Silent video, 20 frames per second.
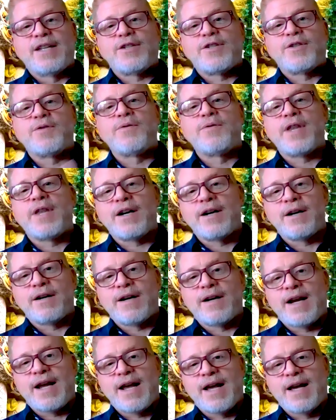to their
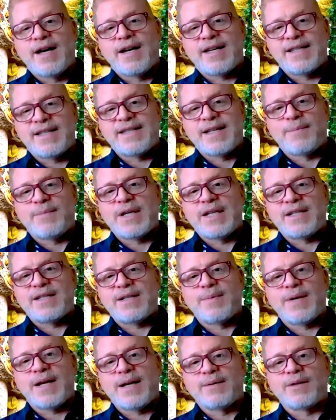exhibit, to
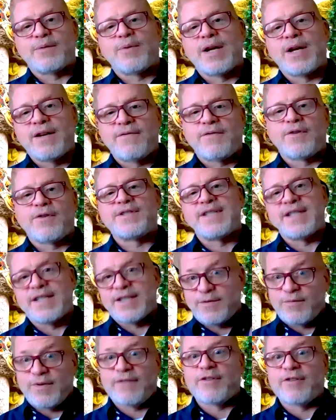be able to reinforce
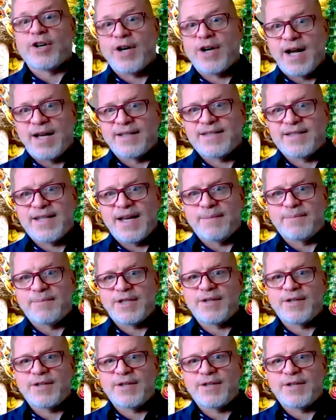this river concept.